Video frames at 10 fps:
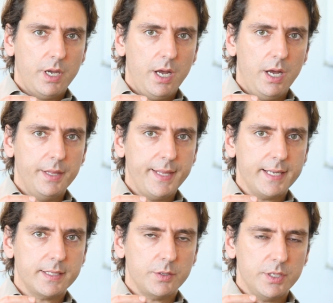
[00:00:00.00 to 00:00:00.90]

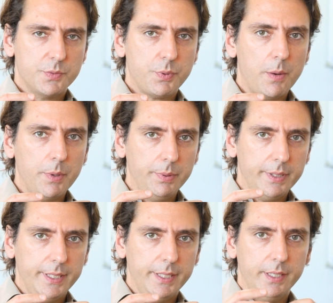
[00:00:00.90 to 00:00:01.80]
That is
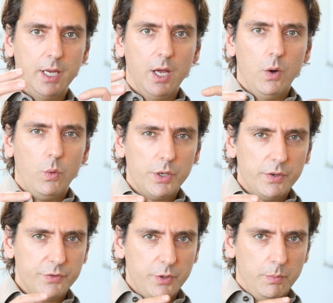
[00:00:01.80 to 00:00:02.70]
probably one
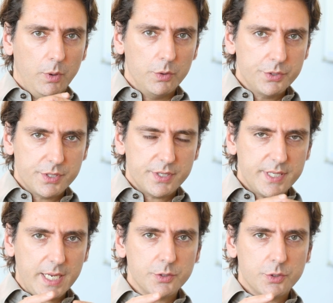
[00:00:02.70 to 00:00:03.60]
of the most
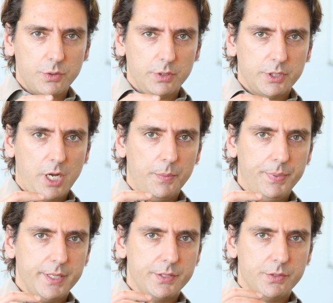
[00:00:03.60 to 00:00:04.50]
central
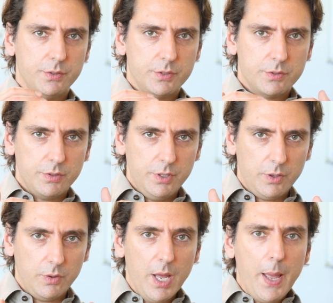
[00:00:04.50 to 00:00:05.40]
topics to,
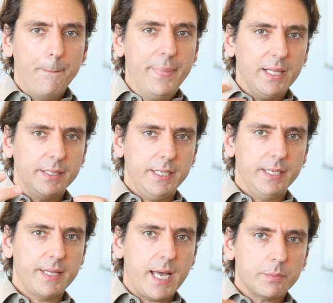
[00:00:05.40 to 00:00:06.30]

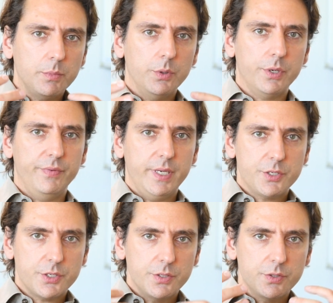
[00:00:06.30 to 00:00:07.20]
building that
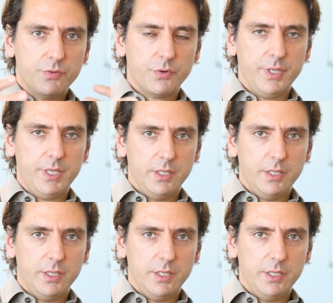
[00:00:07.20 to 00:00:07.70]
motivation for the